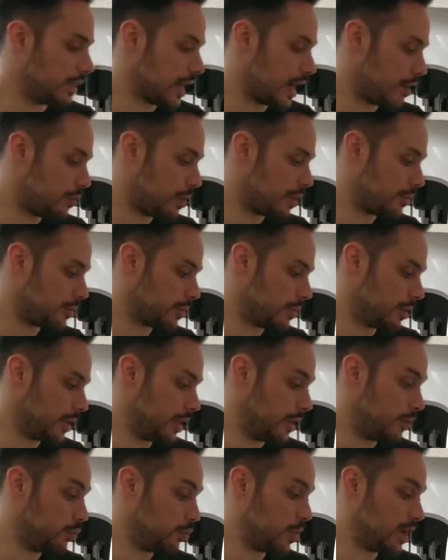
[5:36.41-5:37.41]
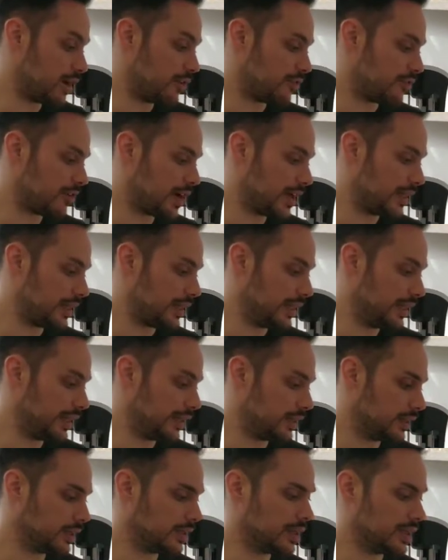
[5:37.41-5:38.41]
However, if we're
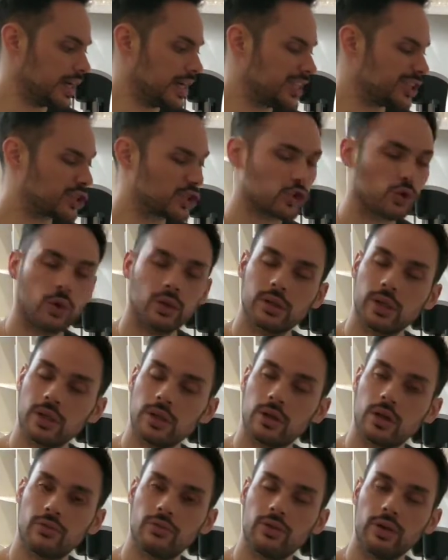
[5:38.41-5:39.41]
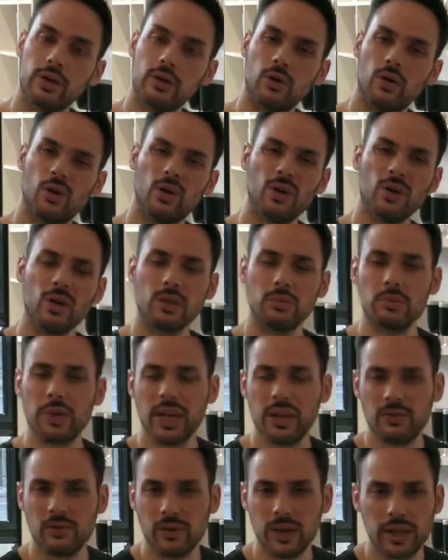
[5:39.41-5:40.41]
finding a salty coffee or not
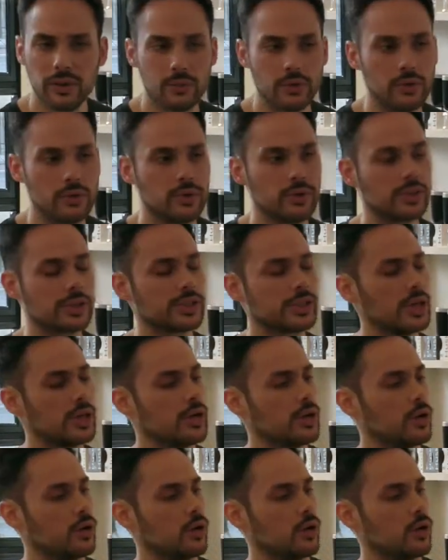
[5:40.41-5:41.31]
many flavors